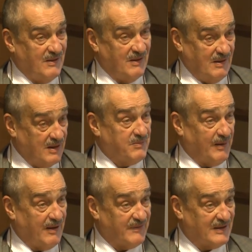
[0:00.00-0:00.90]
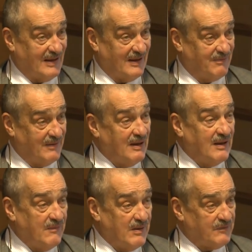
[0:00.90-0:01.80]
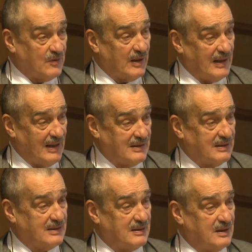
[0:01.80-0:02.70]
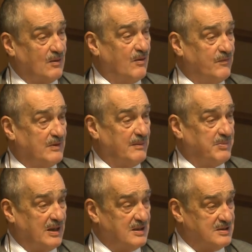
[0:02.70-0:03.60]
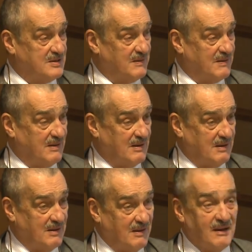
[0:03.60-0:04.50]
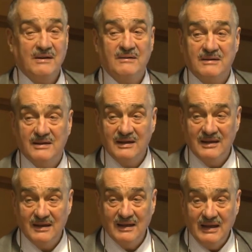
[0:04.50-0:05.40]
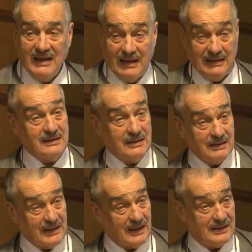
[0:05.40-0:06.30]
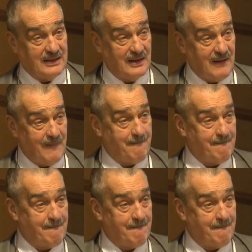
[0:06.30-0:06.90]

in his private life. We have to realize that that's an awful temptation, you see? And it's interesting